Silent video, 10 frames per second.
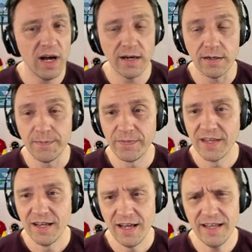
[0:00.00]
One.
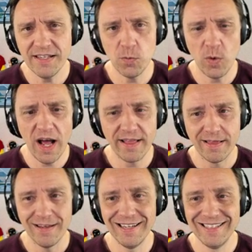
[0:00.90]
It is one.
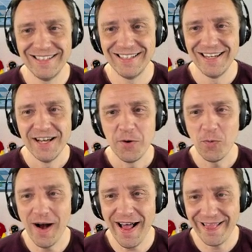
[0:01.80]

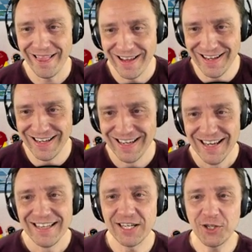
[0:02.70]
One.
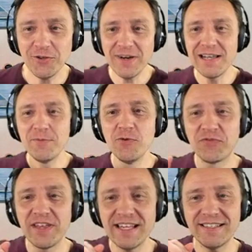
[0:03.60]
They should really
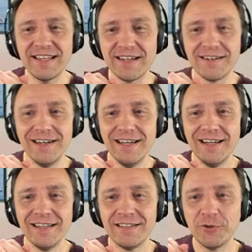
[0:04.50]
move this here
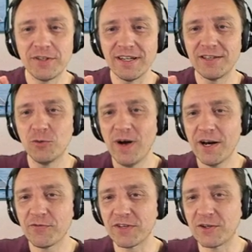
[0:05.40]
to the to
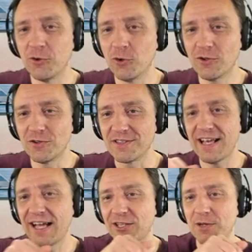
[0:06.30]
one of the corners
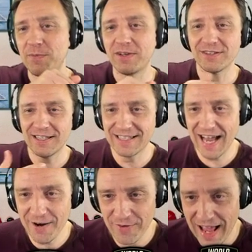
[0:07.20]
actually, because it's
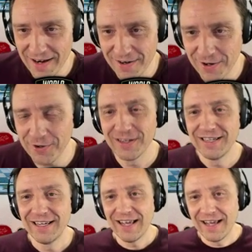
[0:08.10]
kind of, I don't know.
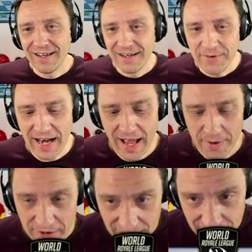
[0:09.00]
When
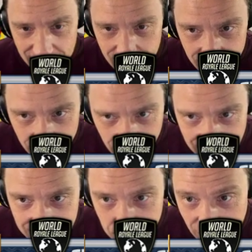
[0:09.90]
I when I look
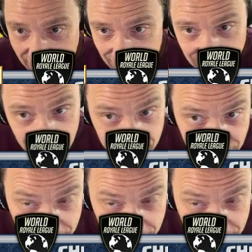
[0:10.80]
at the battle like